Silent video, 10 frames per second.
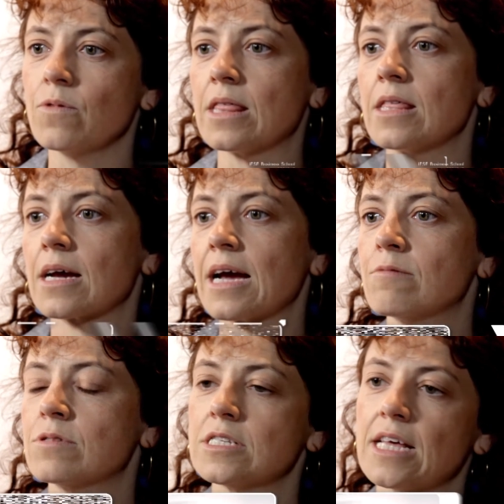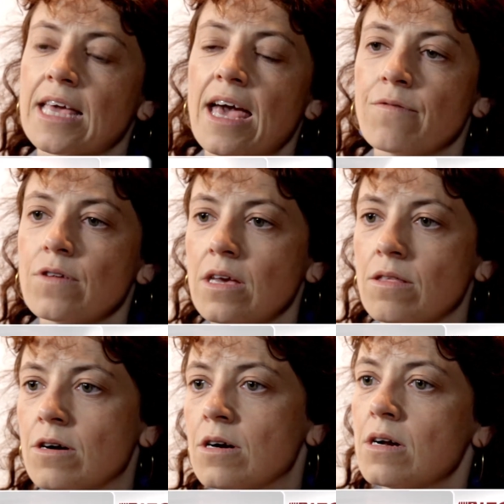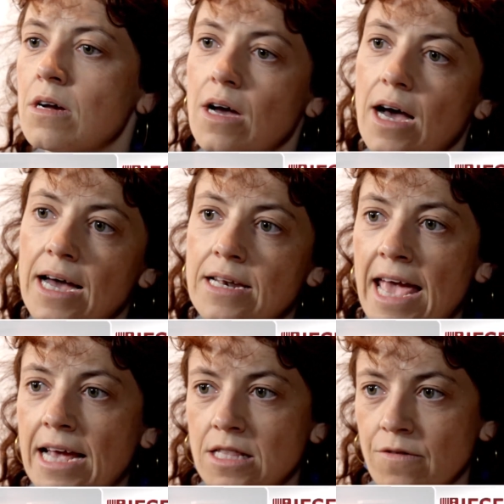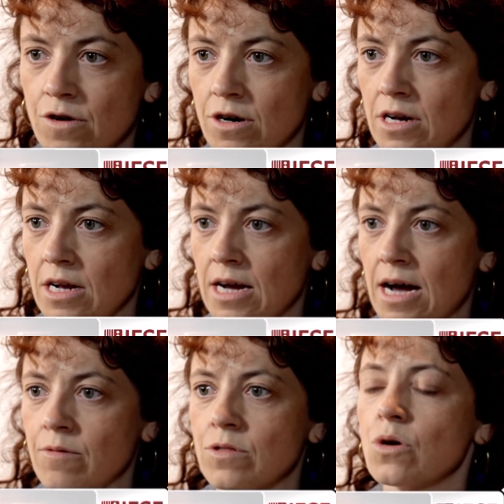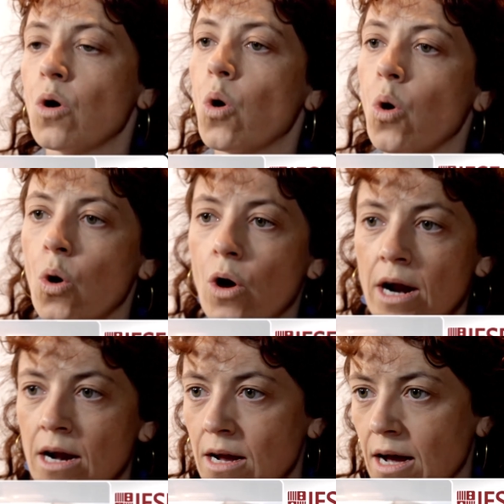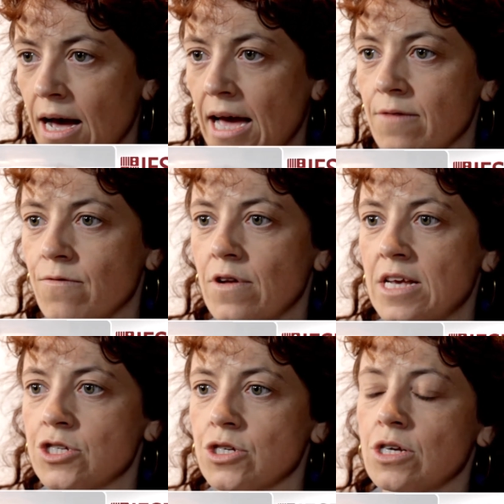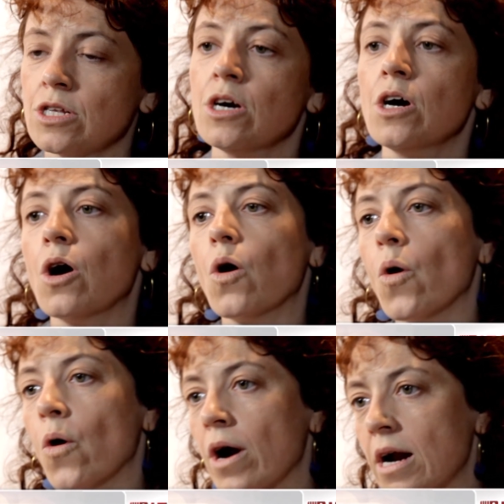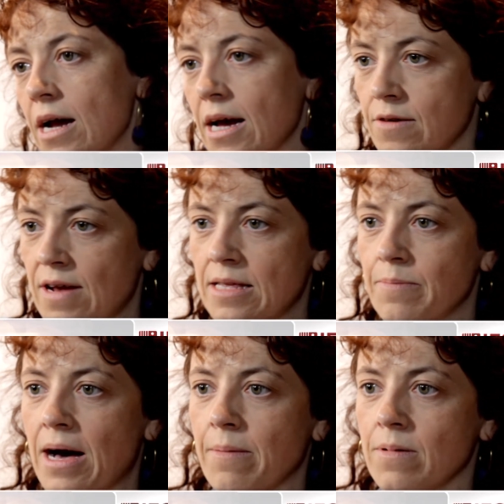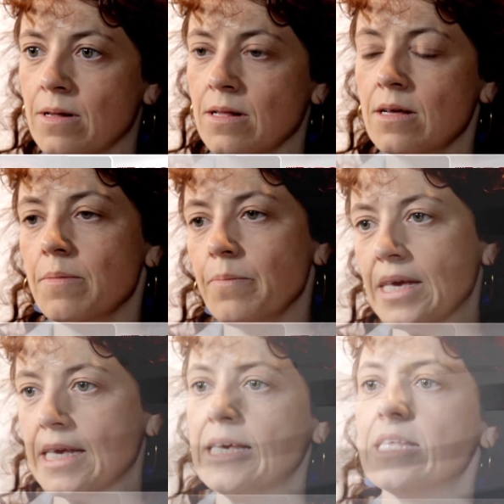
with the countries that have either a negative current account or high inflation or a credit bubble being